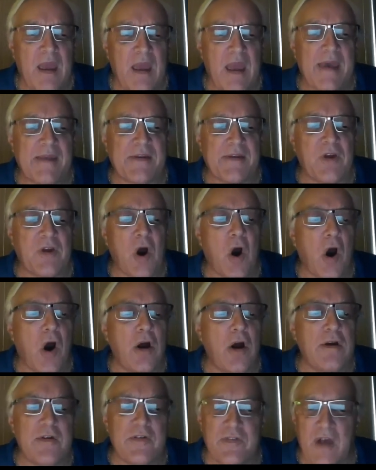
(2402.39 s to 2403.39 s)
and an
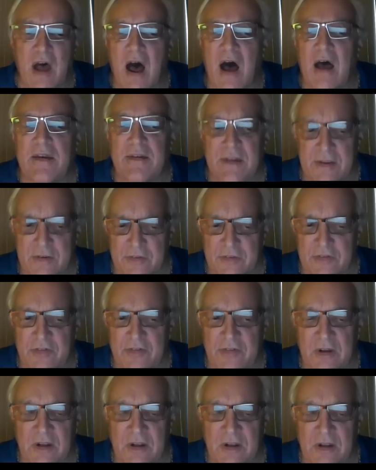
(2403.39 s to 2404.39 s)
artist hotness